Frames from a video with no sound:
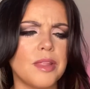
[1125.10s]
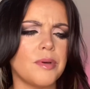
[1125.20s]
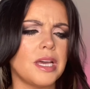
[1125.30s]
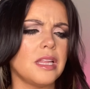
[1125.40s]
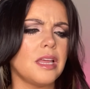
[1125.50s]
the
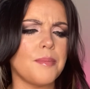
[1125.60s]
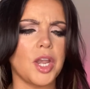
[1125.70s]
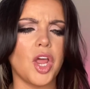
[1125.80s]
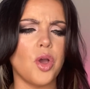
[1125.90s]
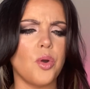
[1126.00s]
way, let me
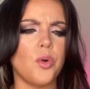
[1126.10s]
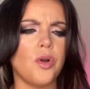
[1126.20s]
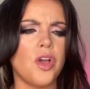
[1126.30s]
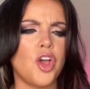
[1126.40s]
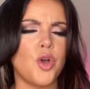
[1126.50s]
know
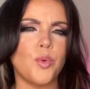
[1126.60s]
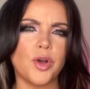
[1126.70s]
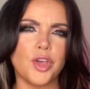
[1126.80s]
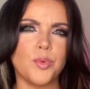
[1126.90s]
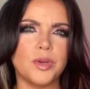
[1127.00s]
what
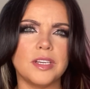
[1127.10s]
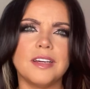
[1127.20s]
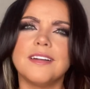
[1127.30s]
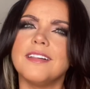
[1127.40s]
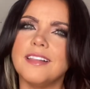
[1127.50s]
you would
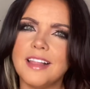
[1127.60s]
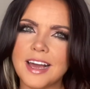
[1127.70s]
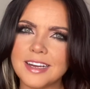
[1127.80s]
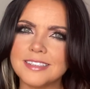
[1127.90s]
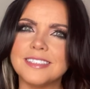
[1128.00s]

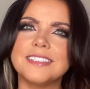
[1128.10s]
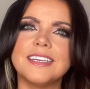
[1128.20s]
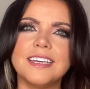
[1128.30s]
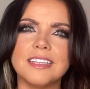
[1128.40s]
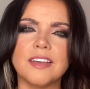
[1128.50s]
like to
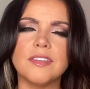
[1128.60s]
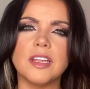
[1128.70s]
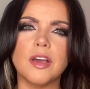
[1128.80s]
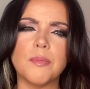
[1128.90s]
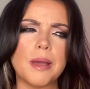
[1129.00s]
see in that
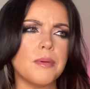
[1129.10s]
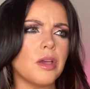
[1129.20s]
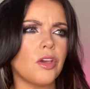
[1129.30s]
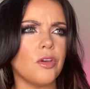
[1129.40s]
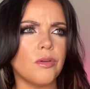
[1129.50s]
video. Maybe a
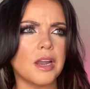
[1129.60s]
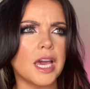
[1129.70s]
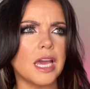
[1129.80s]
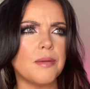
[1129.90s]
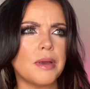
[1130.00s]

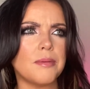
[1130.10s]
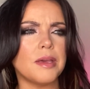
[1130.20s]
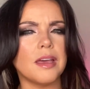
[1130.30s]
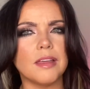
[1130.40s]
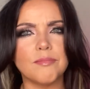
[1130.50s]
Q&A,
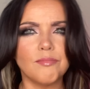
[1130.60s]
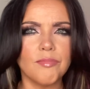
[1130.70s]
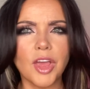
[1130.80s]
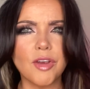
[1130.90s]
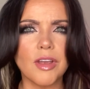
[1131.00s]
maybe a
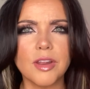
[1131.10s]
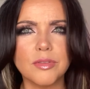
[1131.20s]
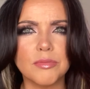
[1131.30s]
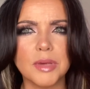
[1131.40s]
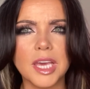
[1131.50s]
get ready
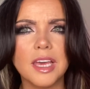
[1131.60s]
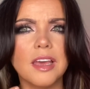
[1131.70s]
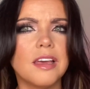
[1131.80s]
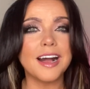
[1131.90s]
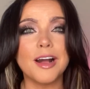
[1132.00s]
with me.
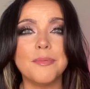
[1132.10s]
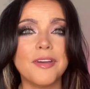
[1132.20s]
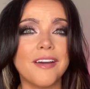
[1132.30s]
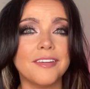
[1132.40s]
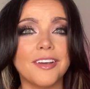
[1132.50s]
I hope you
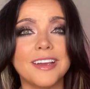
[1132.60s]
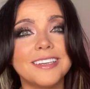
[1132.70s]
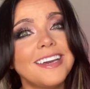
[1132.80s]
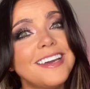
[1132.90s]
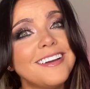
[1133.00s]
have a great
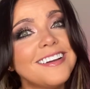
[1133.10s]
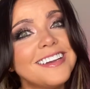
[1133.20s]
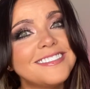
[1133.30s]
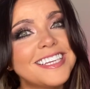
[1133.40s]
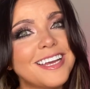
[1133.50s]
day or
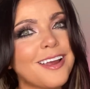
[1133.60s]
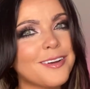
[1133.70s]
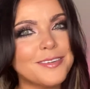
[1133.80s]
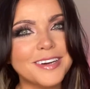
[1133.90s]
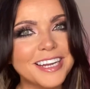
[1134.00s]
evening
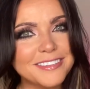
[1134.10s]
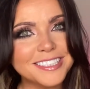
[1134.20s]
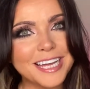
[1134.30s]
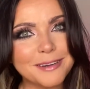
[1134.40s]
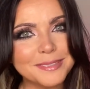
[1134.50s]
or whatever
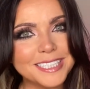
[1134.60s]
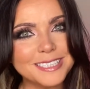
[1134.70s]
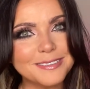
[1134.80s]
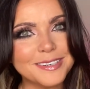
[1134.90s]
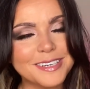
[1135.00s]
time it
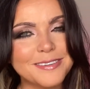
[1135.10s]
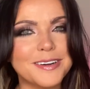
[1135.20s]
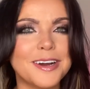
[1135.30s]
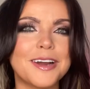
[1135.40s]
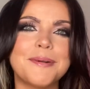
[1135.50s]
is where you
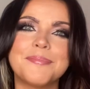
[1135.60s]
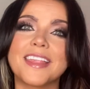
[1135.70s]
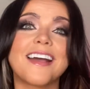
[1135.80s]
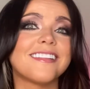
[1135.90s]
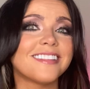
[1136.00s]
are.
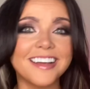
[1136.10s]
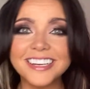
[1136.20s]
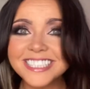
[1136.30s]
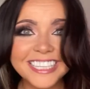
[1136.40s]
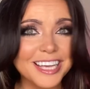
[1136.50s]

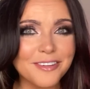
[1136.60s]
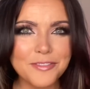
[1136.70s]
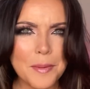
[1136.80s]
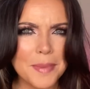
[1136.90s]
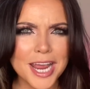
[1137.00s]
Lots of love
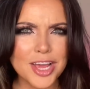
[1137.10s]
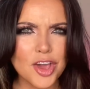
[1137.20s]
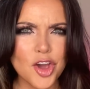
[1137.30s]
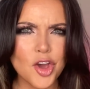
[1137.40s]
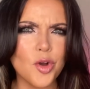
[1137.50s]
from me to
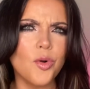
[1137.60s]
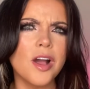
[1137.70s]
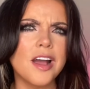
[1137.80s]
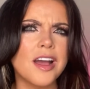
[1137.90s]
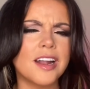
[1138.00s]
you.
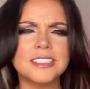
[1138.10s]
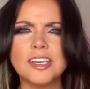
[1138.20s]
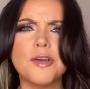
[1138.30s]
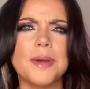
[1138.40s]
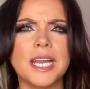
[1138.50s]
I'll see
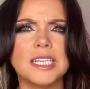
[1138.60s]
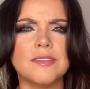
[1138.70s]
you in my next